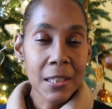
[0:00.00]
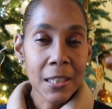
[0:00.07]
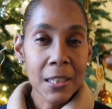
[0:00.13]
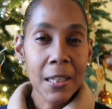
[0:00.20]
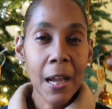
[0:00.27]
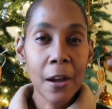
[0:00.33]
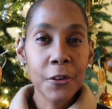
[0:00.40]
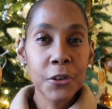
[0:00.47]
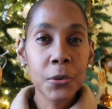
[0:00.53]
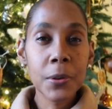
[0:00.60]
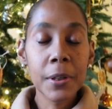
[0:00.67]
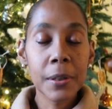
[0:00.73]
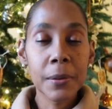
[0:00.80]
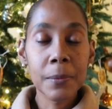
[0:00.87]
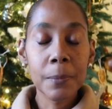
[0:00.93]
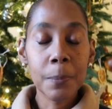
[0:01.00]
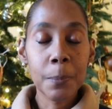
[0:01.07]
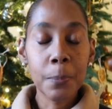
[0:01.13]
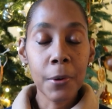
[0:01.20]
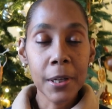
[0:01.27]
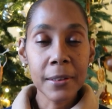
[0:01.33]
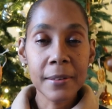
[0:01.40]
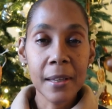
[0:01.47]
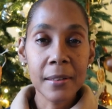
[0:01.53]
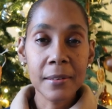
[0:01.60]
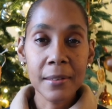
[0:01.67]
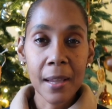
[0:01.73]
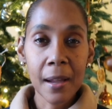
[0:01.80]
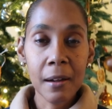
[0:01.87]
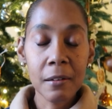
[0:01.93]
see how you can break
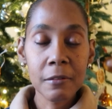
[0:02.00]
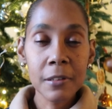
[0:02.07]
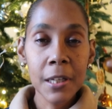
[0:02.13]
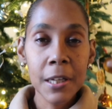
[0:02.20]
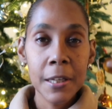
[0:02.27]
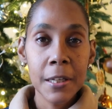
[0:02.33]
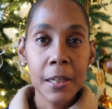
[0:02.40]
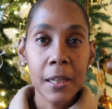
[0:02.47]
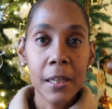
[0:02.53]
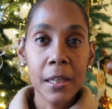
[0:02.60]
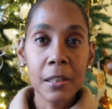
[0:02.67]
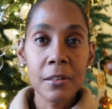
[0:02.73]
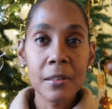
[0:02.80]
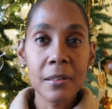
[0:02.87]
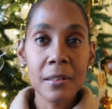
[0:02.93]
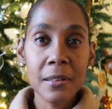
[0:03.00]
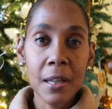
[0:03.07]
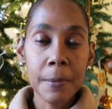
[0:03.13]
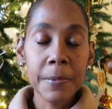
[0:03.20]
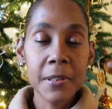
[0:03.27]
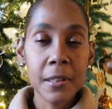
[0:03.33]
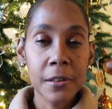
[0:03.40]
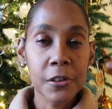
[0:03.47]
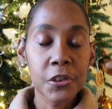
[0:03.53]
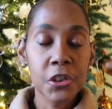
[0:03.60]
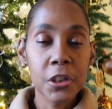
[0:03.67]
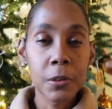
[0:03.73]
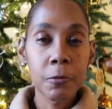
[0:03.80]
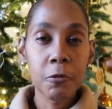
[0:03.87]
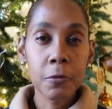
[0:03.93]
that down into steps that are
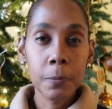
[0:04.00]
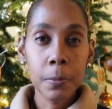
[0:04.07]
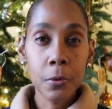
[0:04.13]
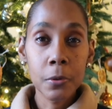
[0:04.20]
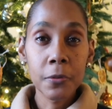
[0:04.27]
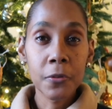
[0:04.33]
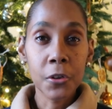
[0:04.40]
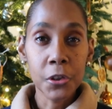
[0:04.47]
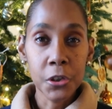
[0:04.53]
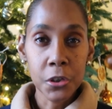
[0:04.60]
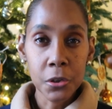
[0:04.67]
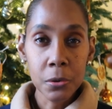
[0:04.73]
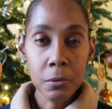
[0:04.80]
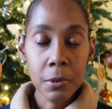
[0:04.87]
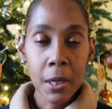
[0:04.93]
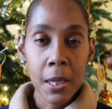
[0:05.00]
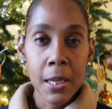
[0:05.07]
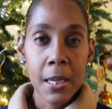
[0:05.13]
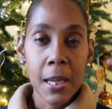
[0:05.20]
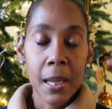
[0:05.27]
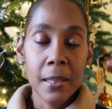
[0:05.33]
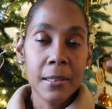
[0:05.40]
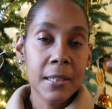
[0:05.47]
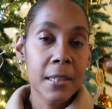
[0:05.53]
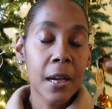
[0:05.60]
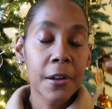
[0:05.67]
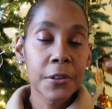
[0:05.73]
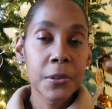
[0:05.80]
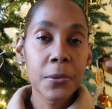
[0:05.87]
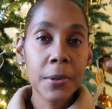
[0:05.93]
achievable for you and see
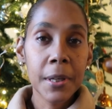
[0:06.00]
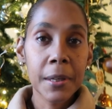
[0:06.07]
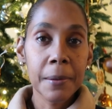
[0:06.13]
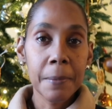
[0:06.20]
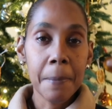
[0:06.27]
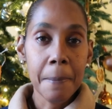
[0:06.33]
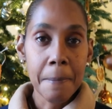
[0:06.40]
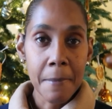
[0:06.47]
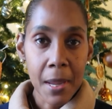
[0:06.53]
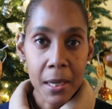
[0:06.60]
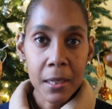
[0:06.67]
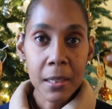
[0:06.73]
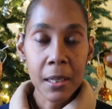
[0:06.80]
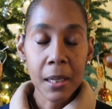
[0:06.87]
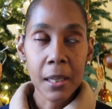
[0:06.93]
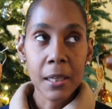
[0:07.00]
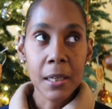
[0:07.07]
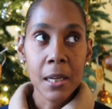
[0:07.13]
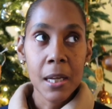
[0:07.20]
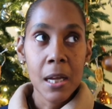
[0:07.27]
how you can make it